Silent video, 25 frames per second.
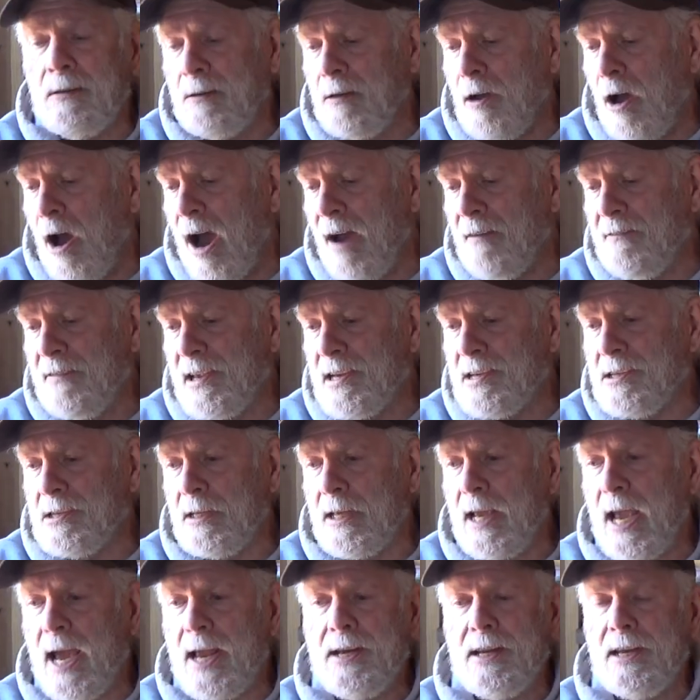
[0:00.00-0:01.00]

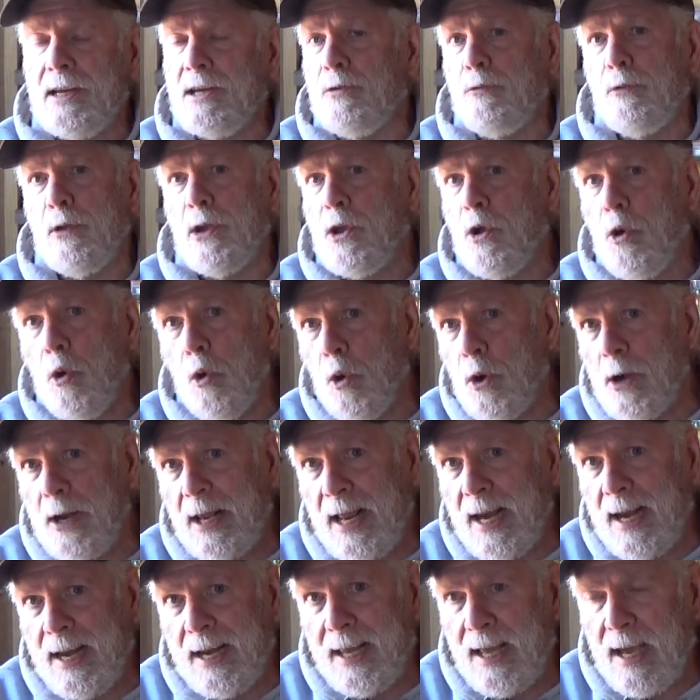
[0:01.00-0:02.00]
Obviously I didn't record
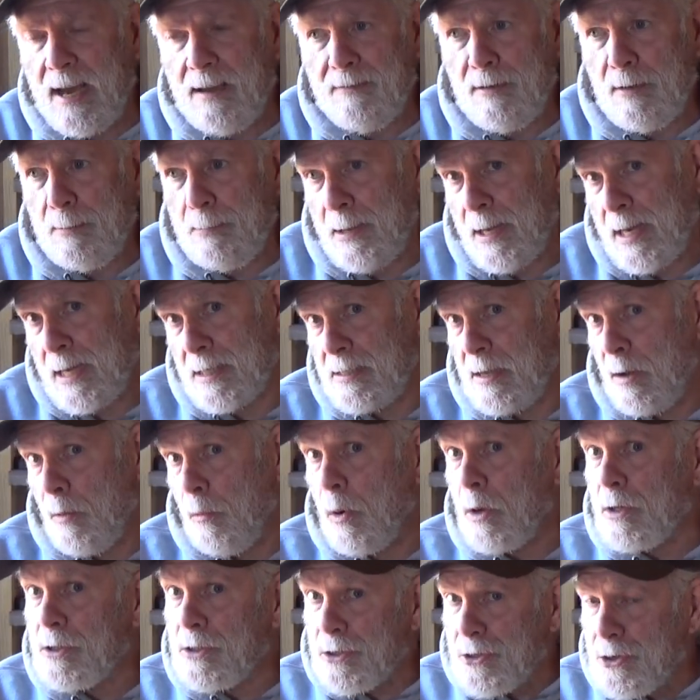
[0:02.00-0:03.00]
any of it because I
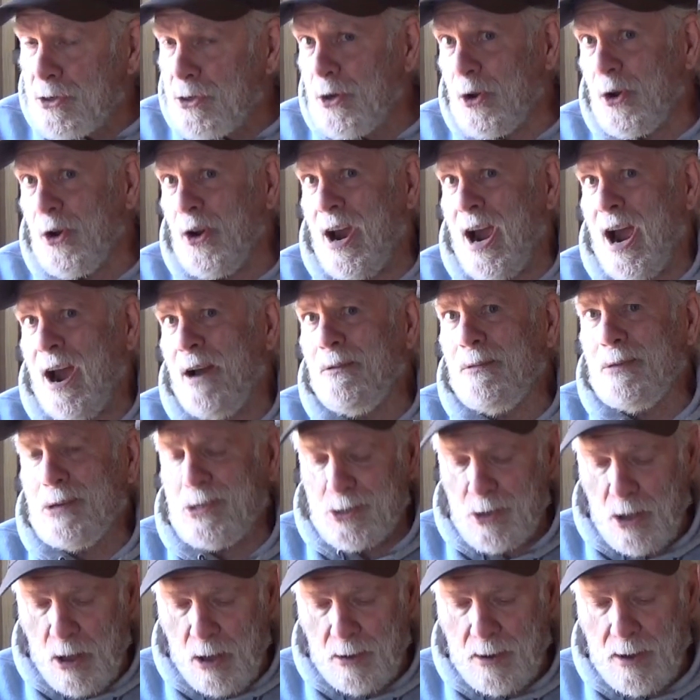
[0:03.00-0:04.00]
wasn't sure how it
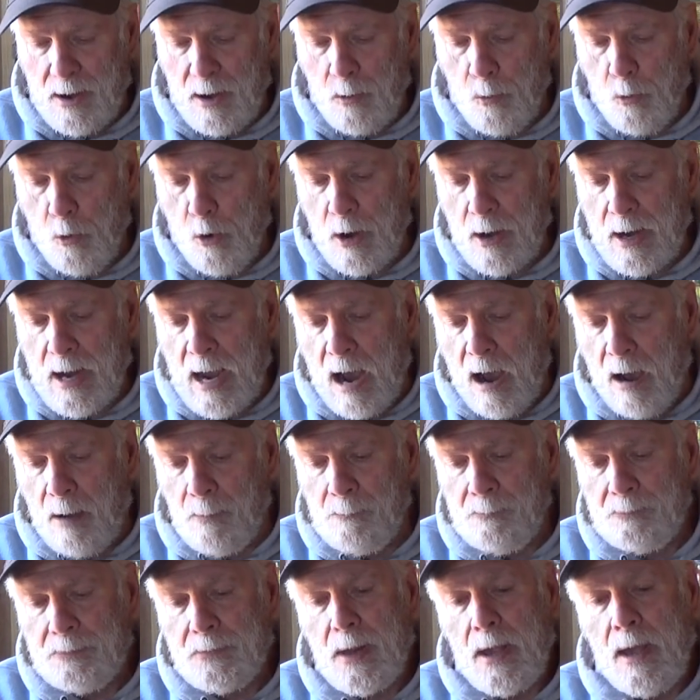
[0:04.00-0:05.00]
was all going to work
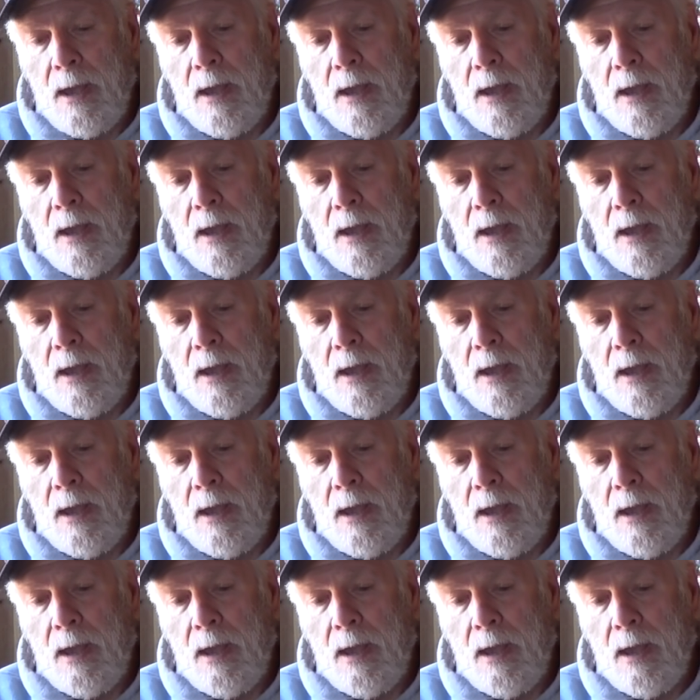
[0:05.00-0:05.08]
out.